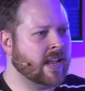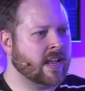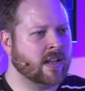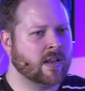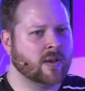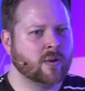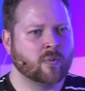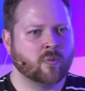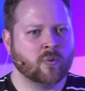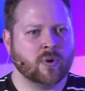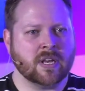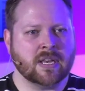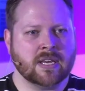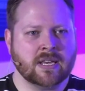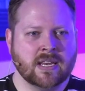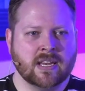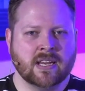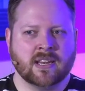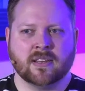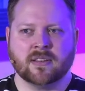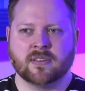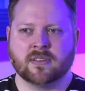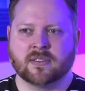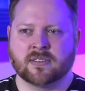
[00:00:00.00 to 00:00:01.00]
And we
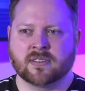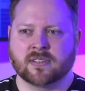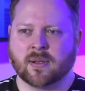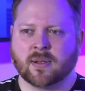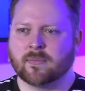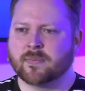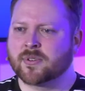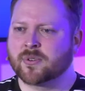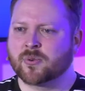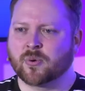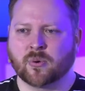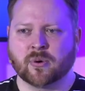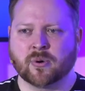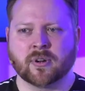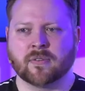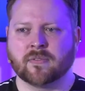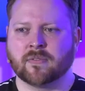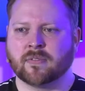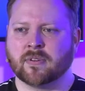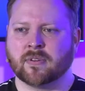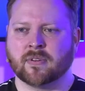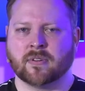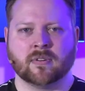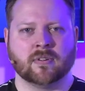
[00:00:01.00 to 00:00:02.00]
need some sort
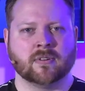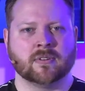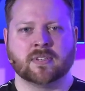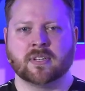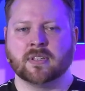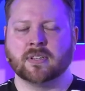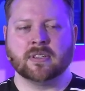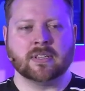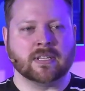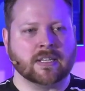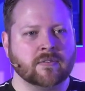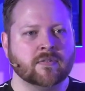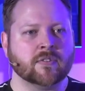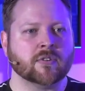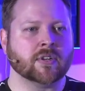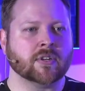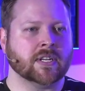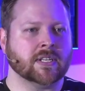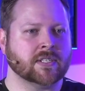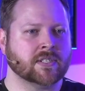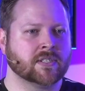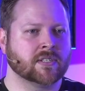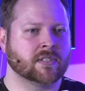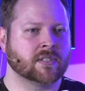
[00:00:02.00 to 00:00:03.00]
of
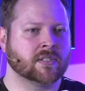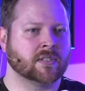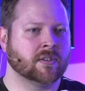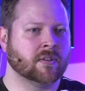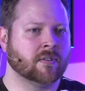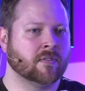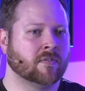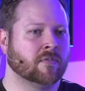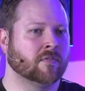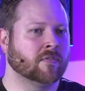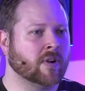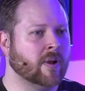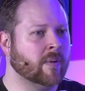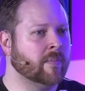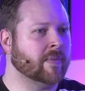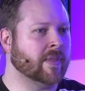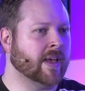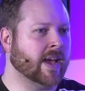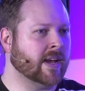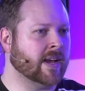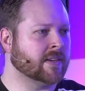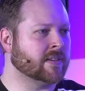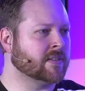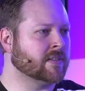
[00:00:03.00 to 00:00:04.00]
deliverance from
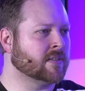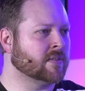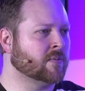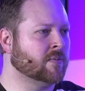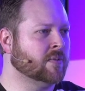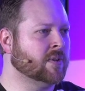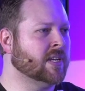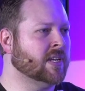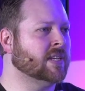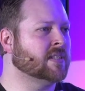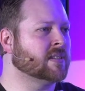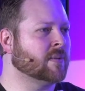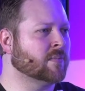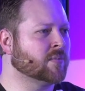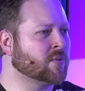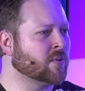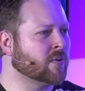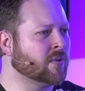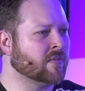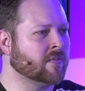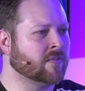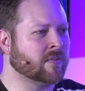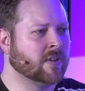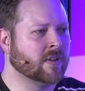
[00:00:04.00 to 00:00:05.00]
that. We need some
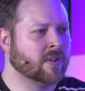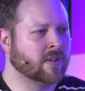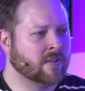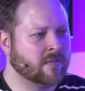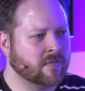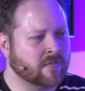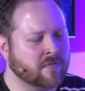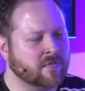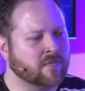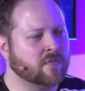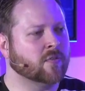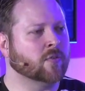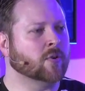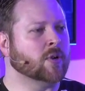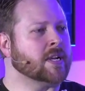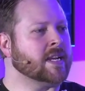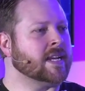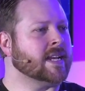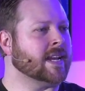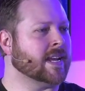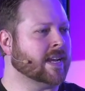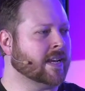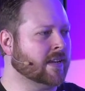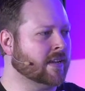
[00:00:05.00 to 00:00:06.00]
sort of
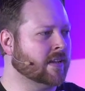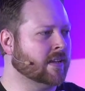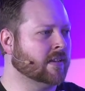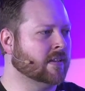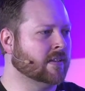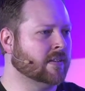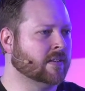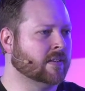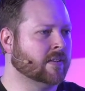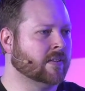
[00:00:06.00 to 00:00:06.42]
freeing.